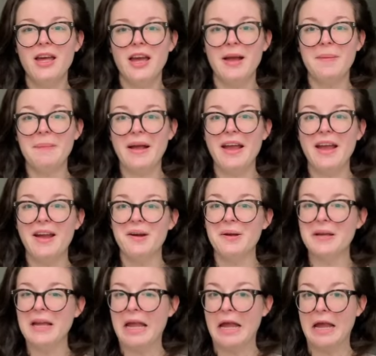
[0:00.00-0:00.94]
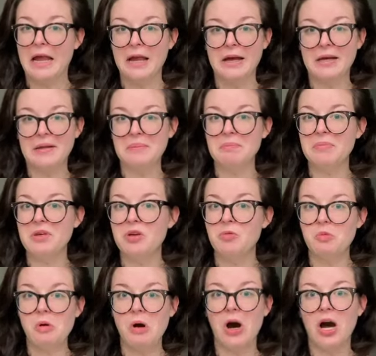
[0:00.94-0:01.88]
And my hair can't be
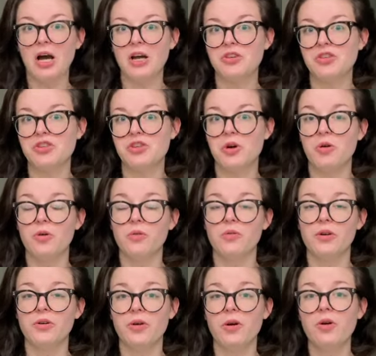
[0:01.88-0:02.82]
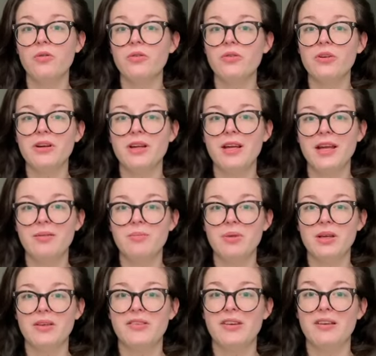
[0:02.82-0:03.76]
washed over and over again
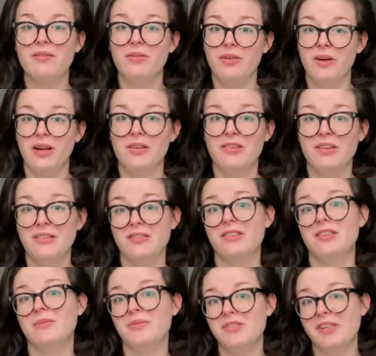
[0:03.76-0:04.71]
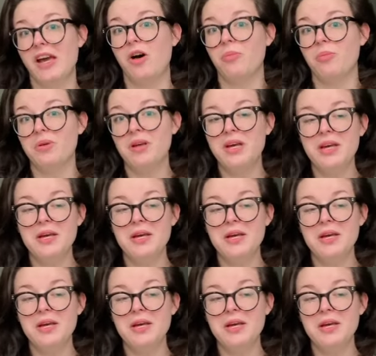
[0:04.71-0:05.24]
because I have a very sensitive scalp.